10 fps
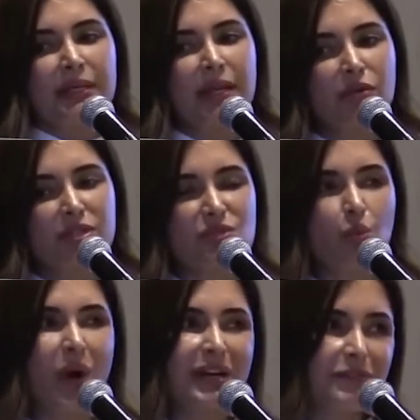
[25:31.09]
Now, there's
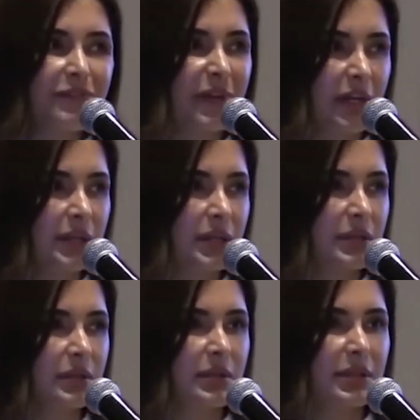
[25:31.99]
one
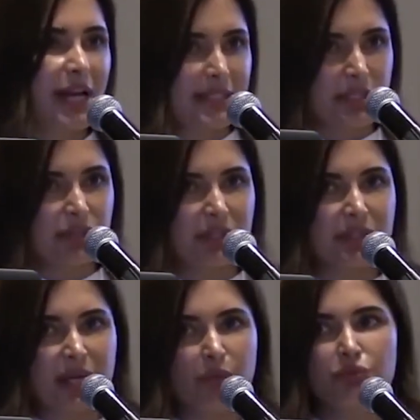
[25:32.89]
filler category
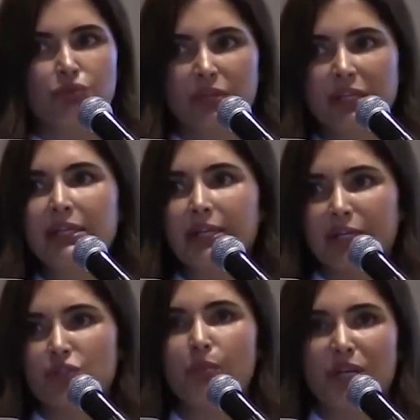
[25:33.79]
that I would really
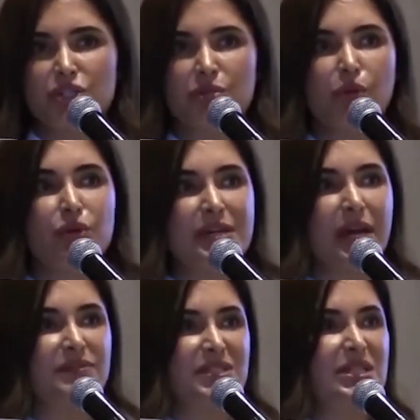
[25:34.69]
like to mention because I
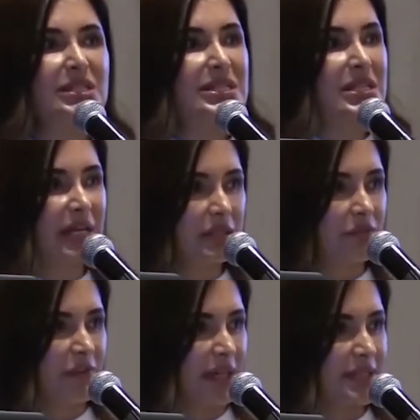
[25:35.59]
have seen side
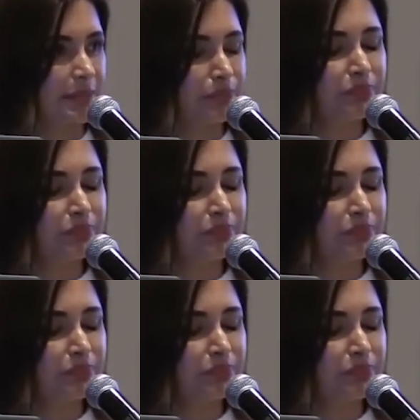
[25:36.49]
effects.